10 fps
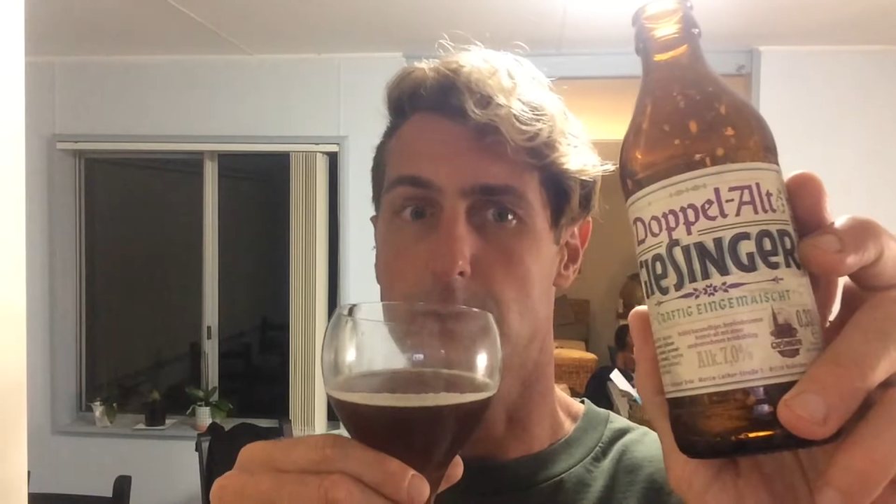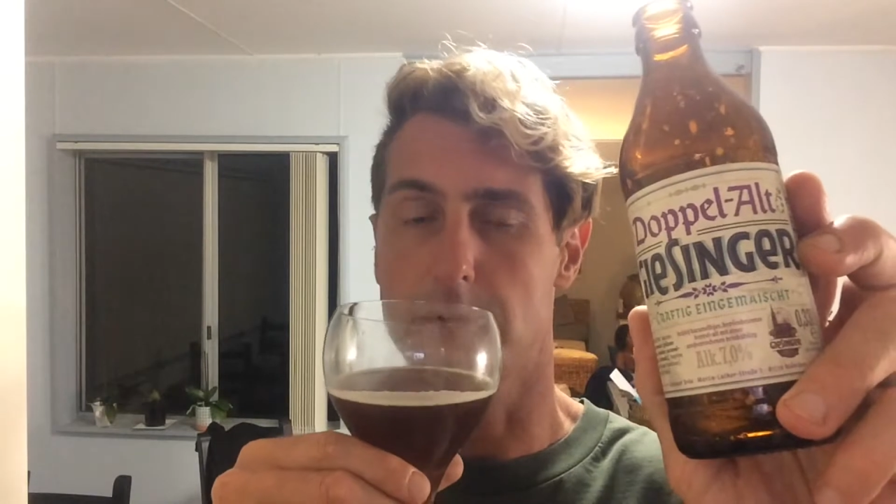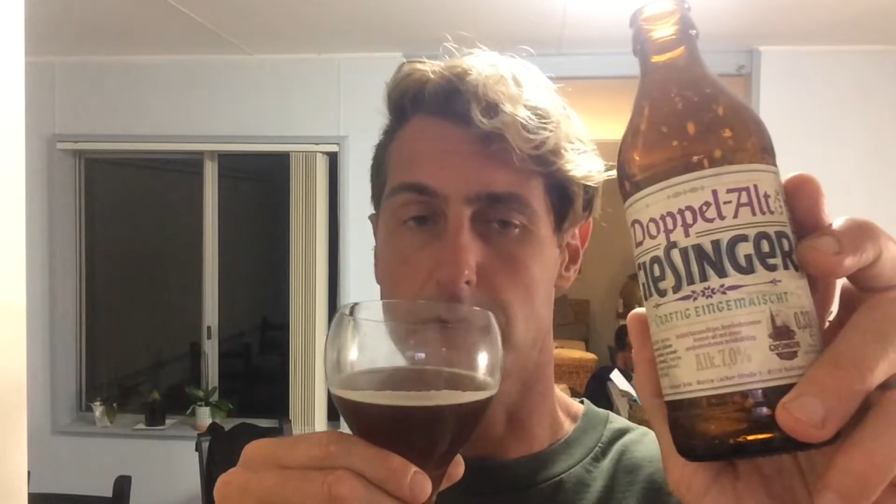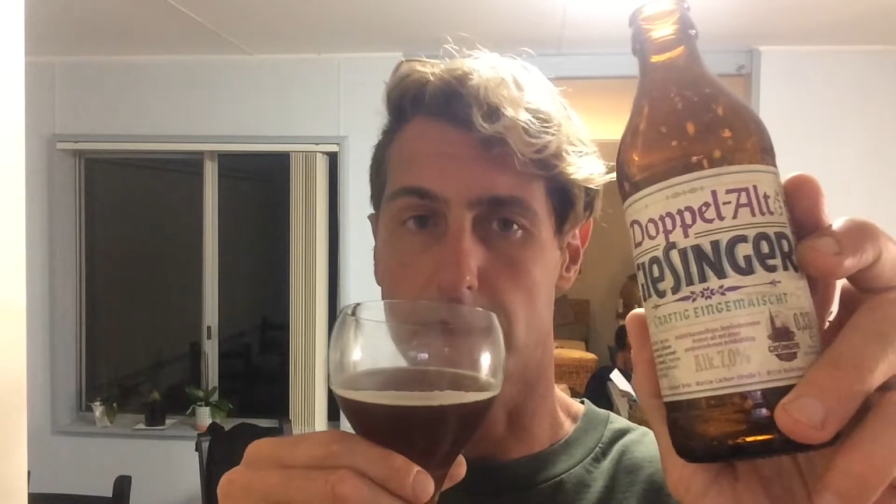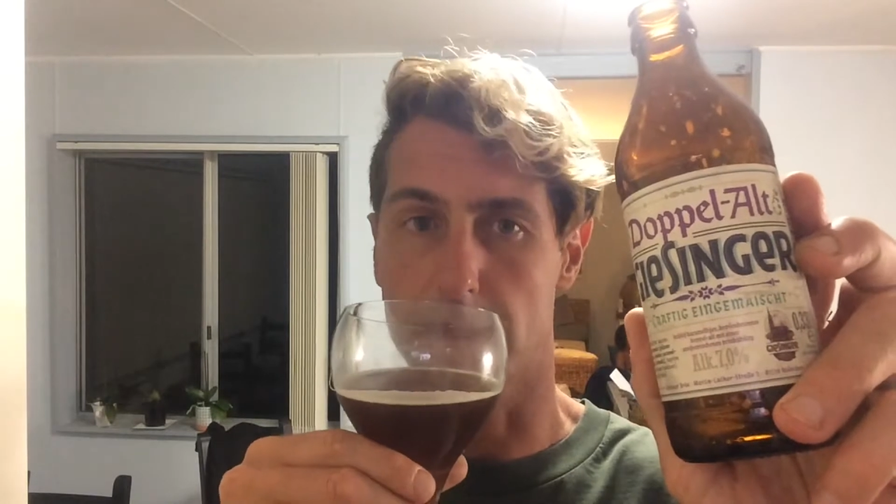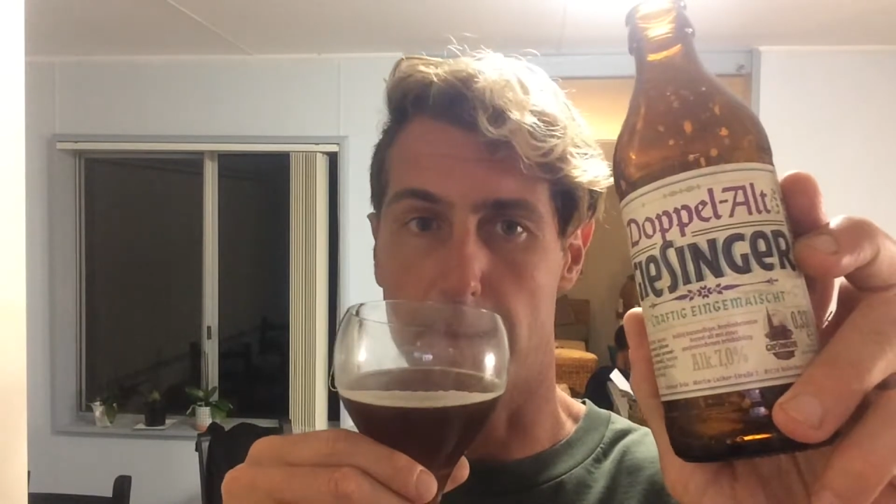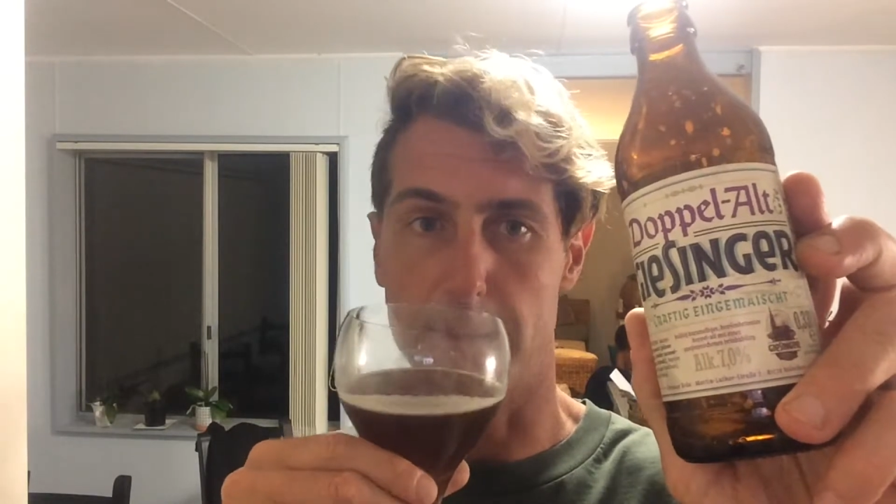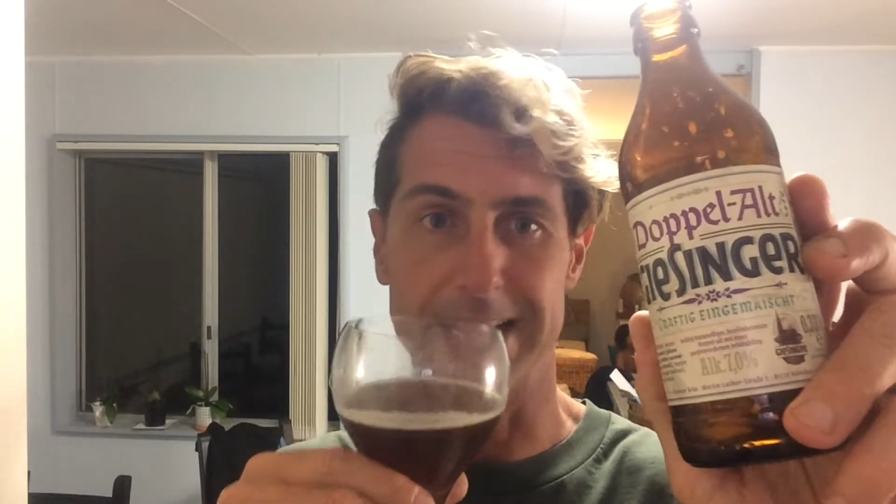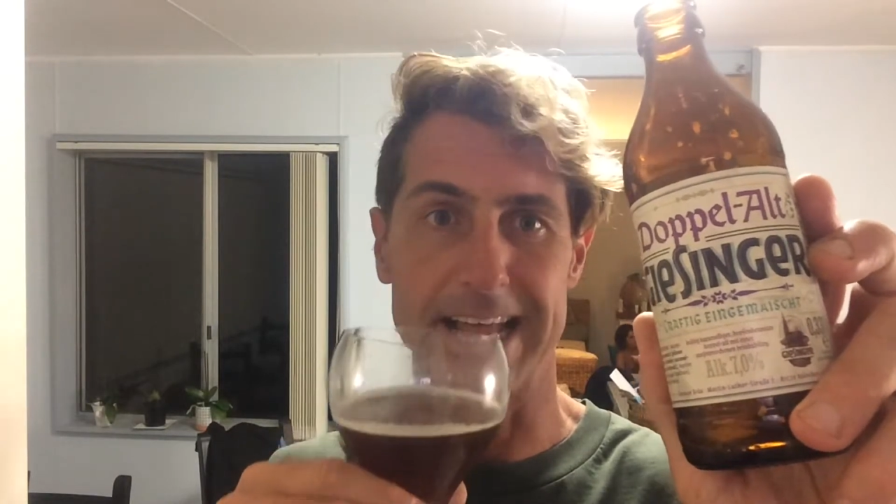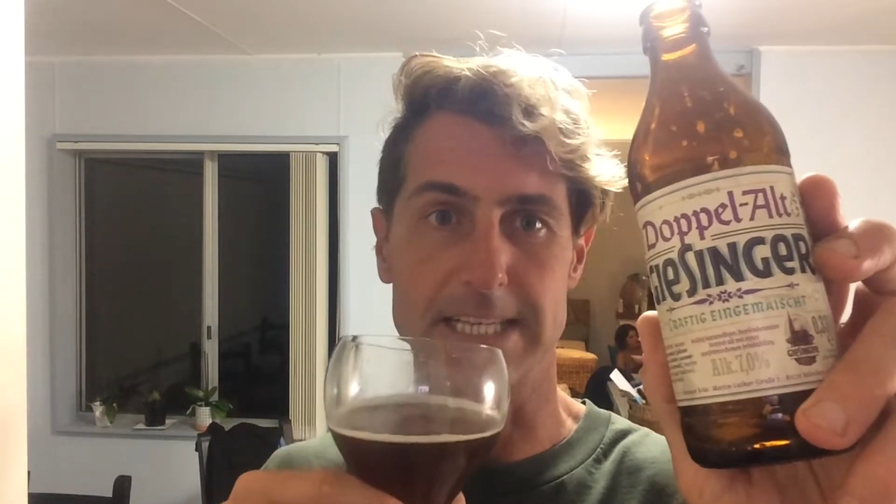almost like uh,
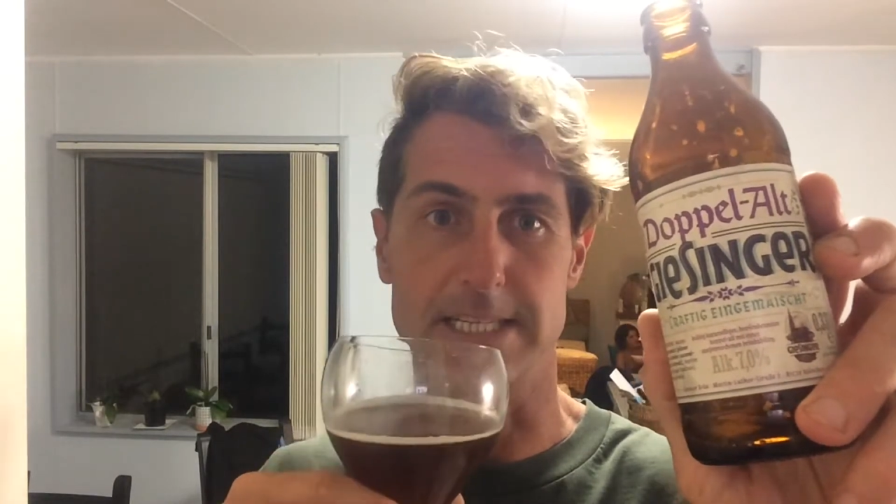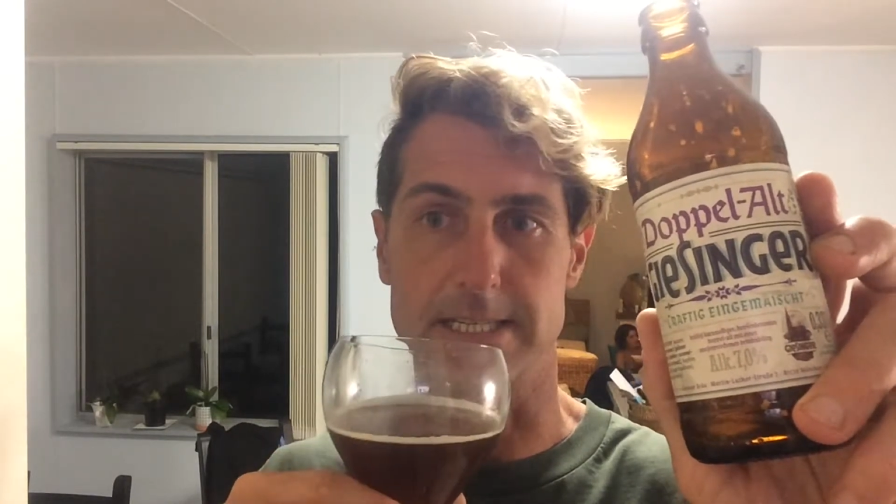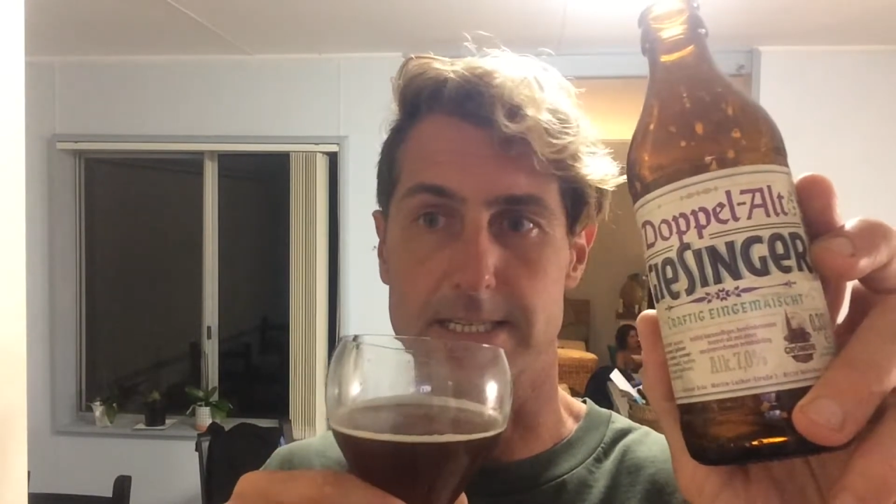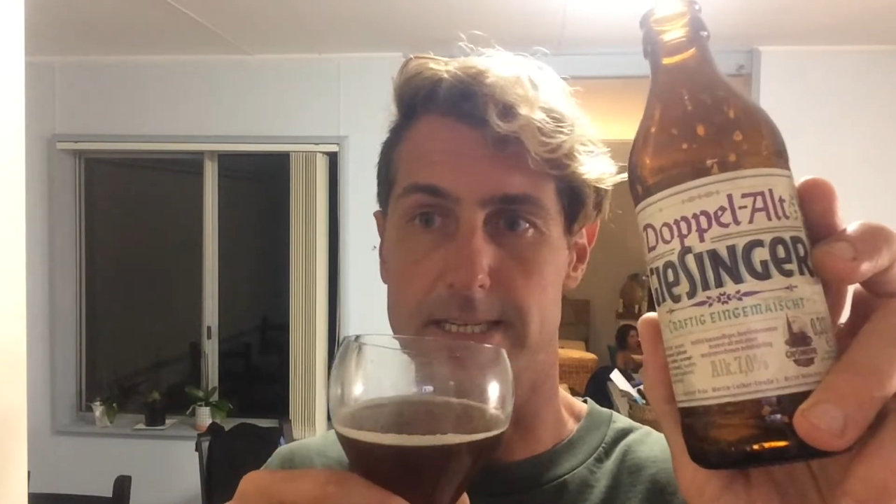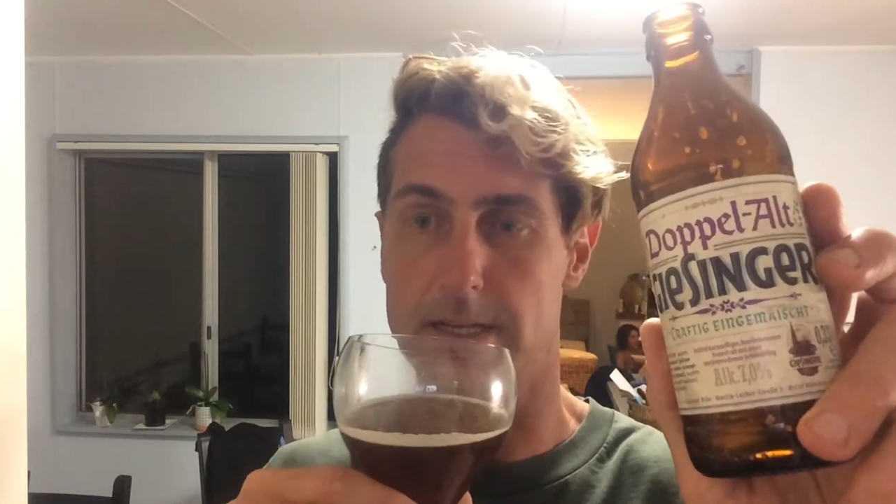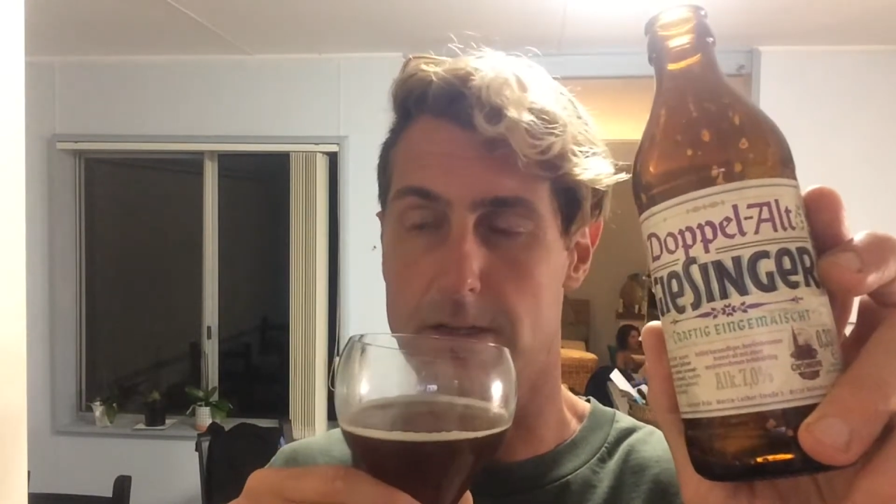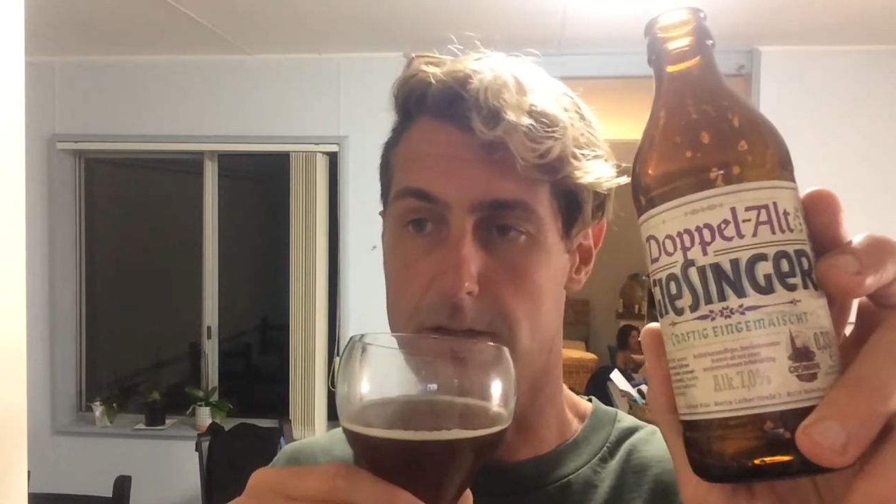molasses.